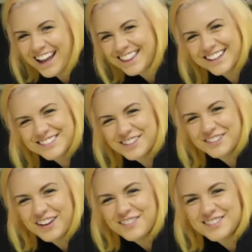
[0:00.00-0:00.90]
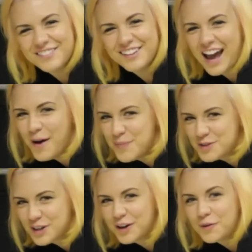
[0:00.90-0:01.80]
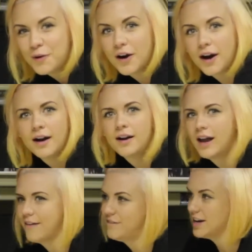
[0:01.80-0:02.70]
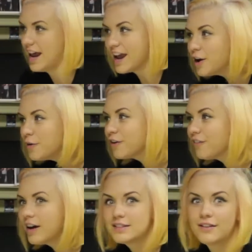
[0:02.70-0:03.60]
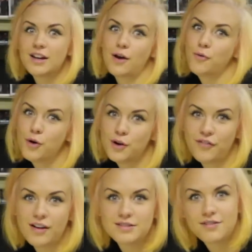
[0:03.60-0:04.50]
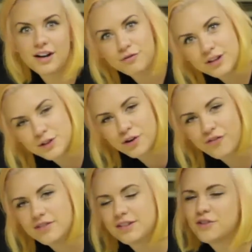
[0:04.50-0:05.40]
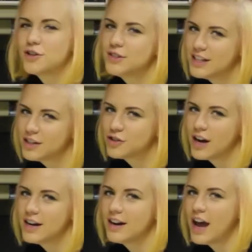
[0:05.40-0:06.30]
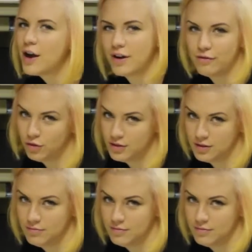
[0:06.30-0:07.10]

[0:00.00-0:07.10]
at Lux 1057, at Patrico War, at Bandango 1057, at War 1057, at Riz 1057. Are you seeing a trend at Ravels?